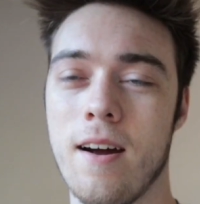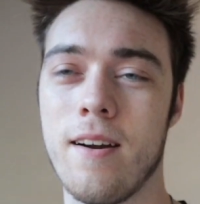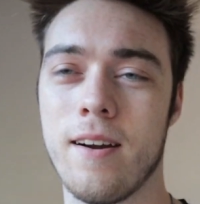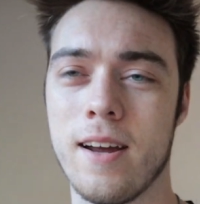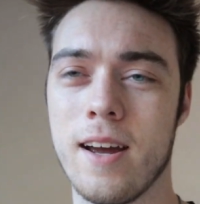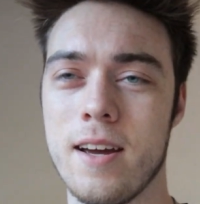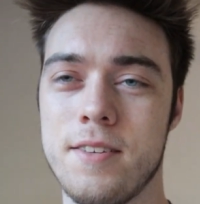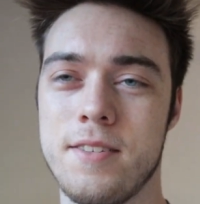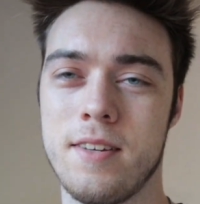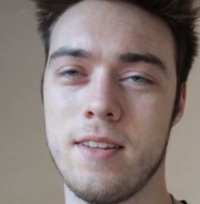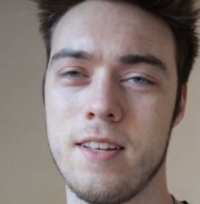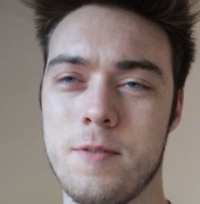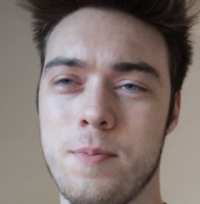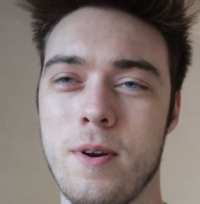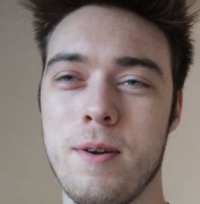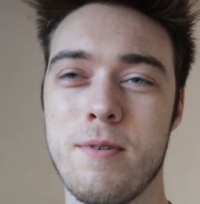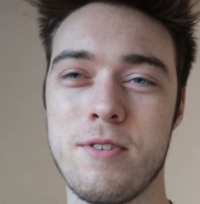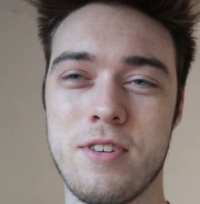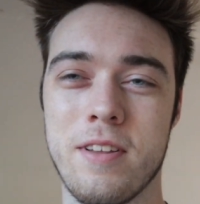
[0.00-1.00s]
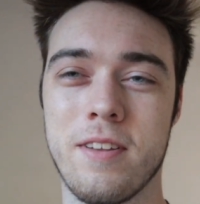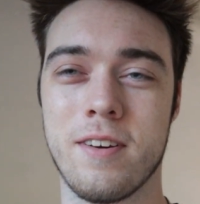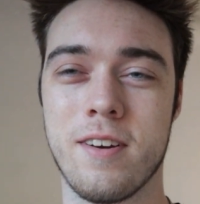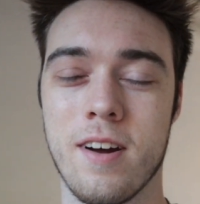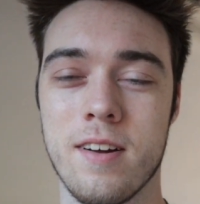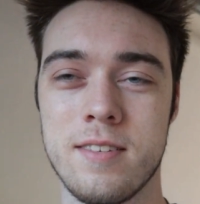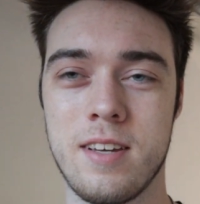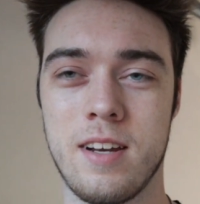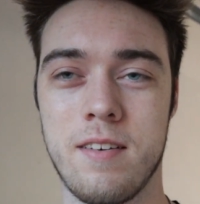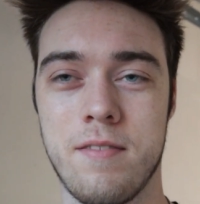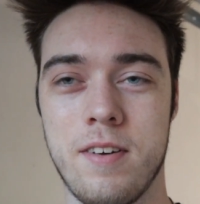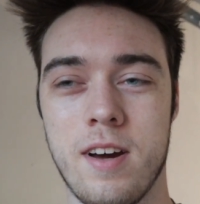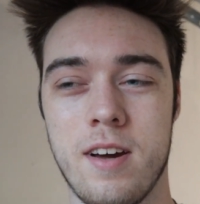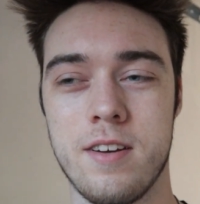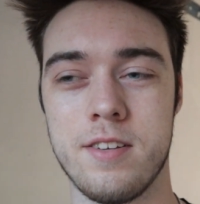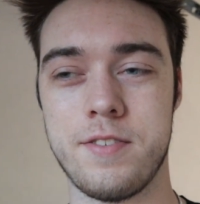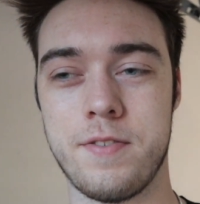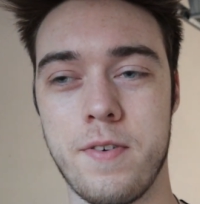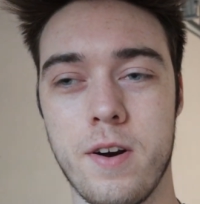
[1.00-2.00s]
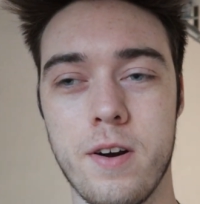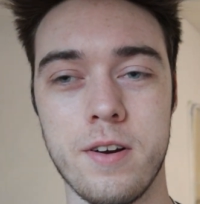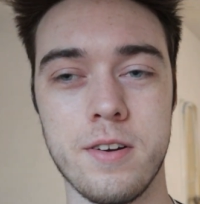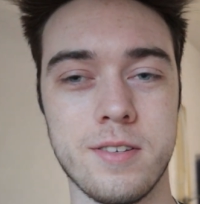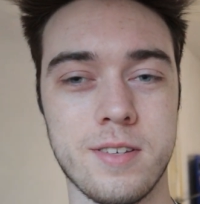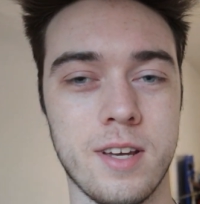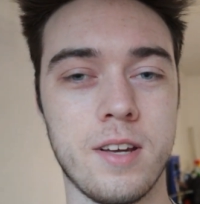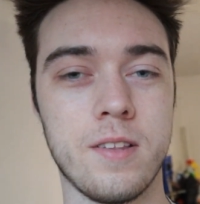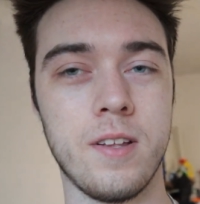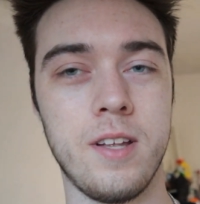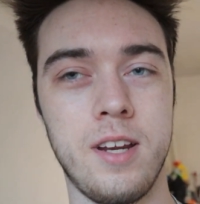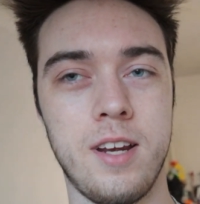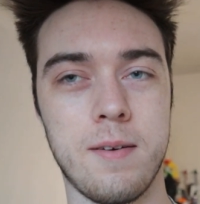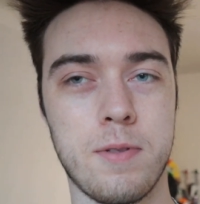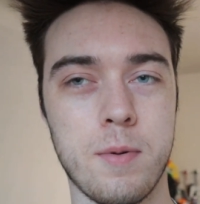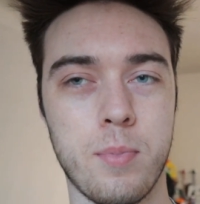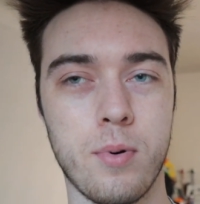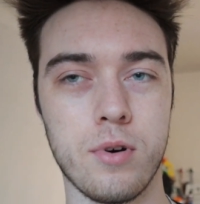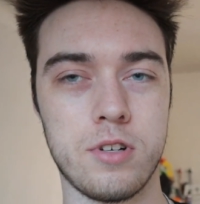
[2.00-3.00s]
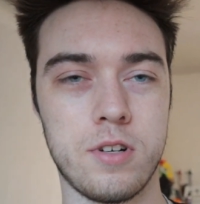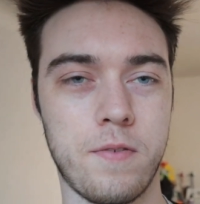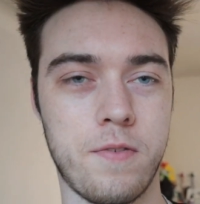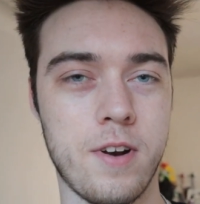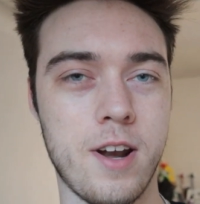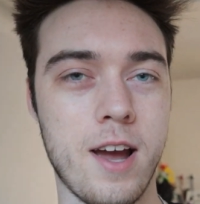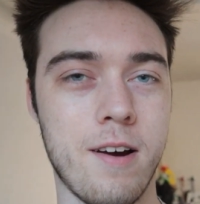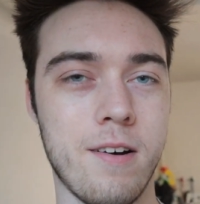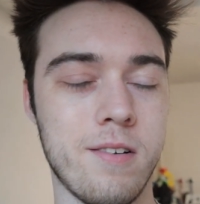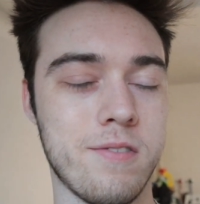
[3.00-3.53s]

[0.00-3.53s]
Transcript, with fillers: Alright guys, so that's pretty much all the content I've got as far as like cleaning up the Porsche for now.